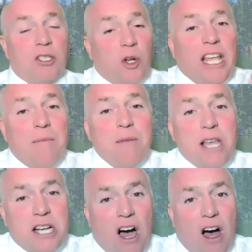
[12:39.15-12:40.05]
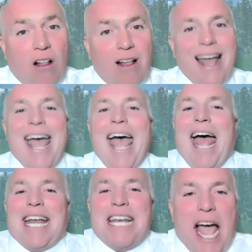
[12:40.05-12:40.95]
So give me a call
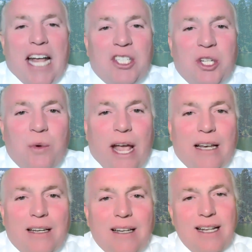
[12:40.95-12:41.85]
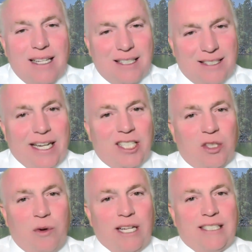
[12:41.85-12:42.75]
at
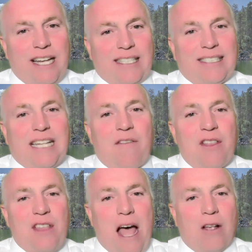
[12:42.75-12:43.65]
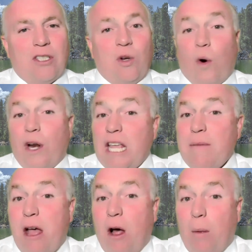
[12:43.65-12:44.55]
928-636-7000 or
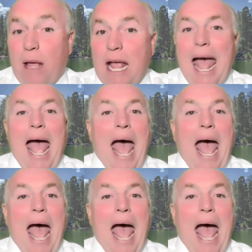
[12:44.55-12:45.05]
email me